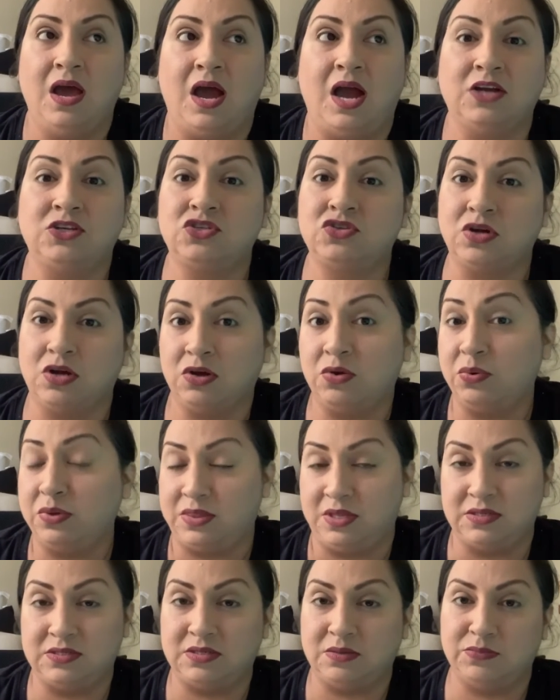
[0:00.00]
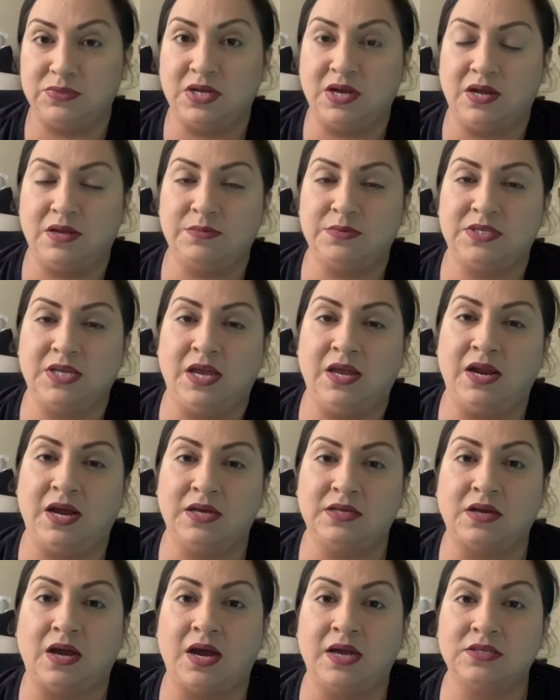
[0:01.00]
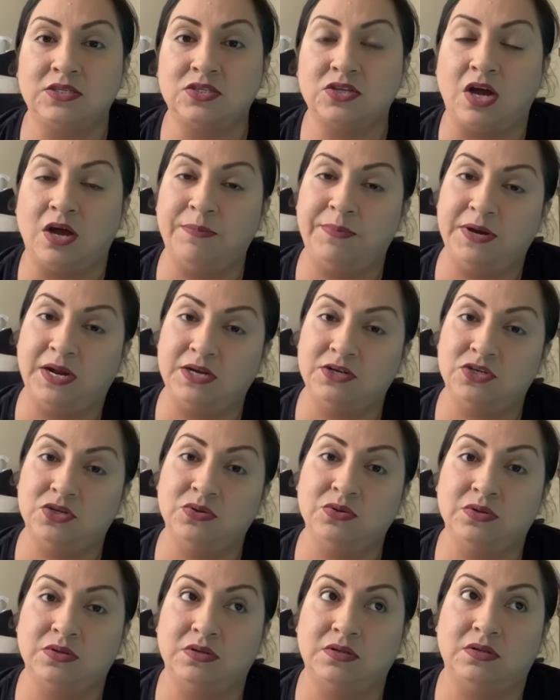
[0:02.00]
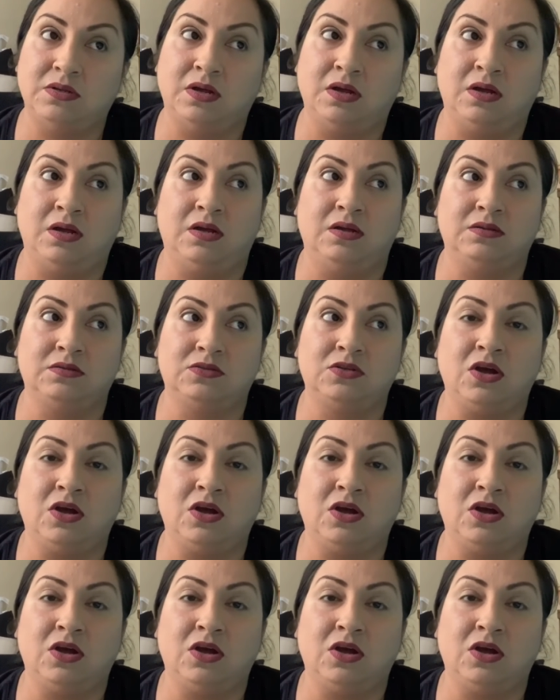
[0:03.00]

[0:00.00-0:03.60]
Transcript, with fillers: I struggle with this sometimes and I, I stop and I do uh,